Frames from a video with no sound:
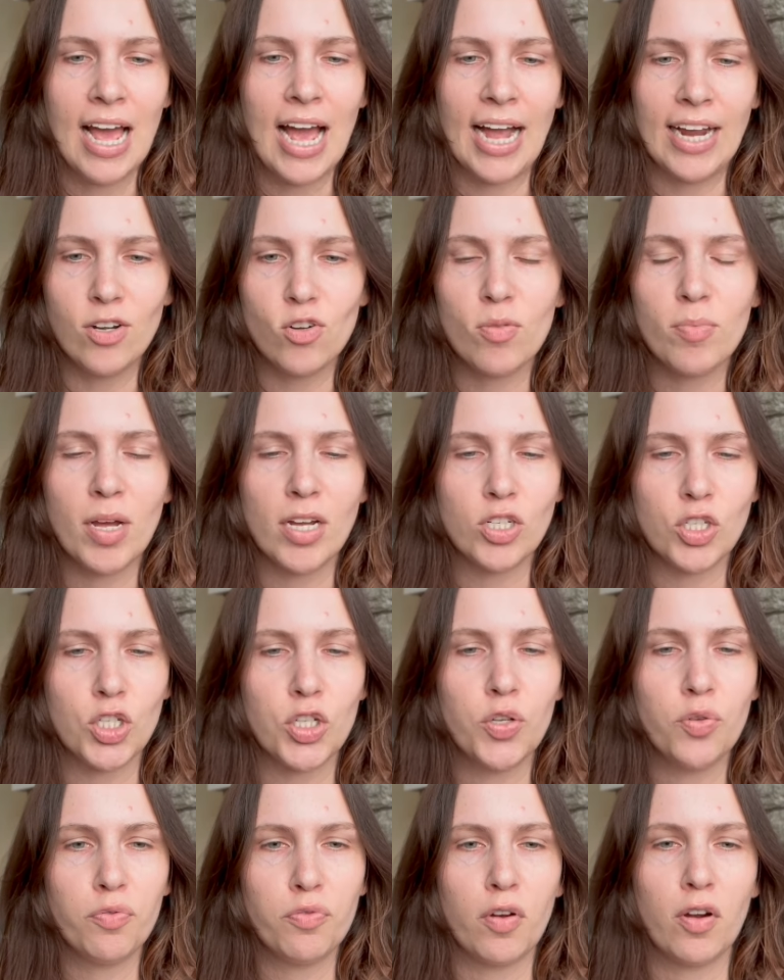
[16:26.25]
I know I'm not
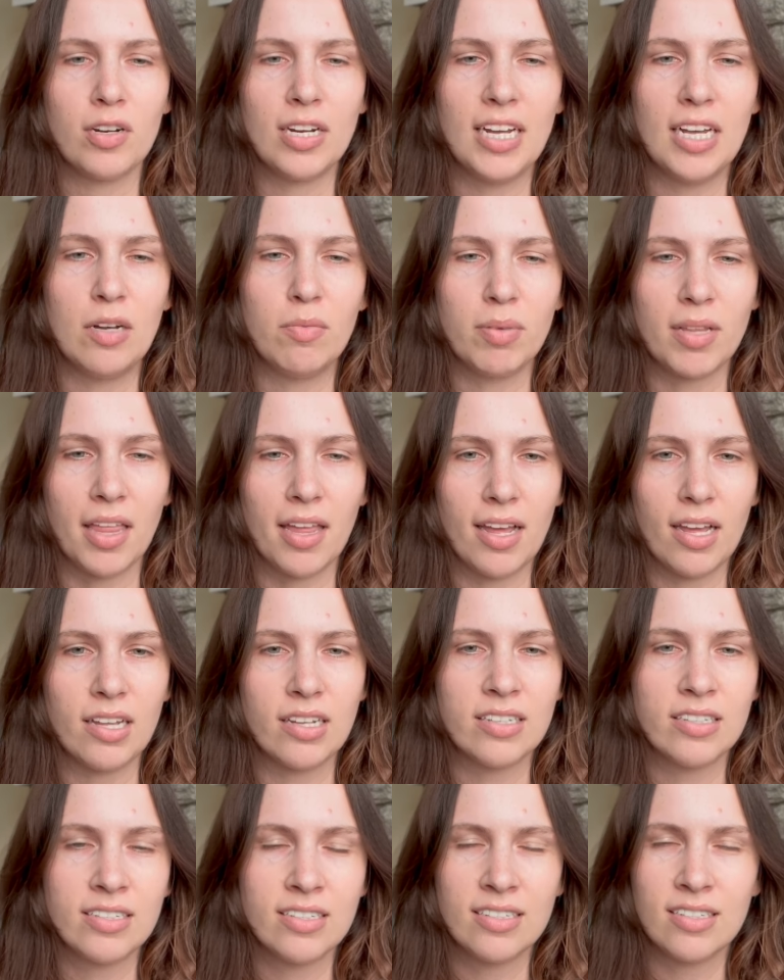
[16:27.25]
too far in, but like
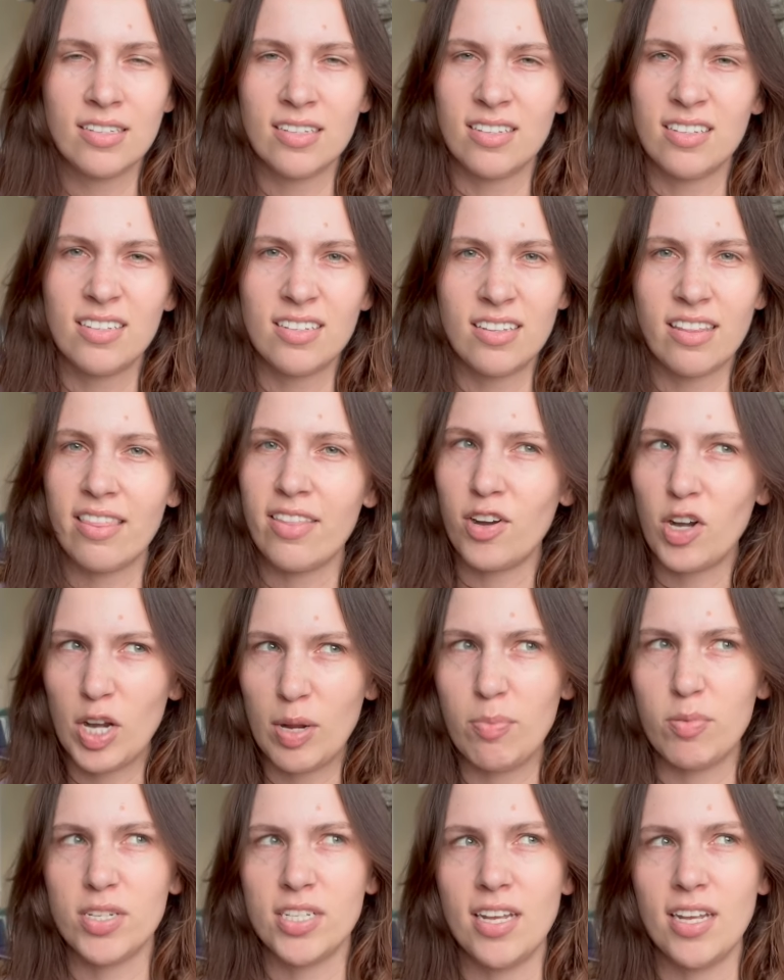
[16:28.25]
30%,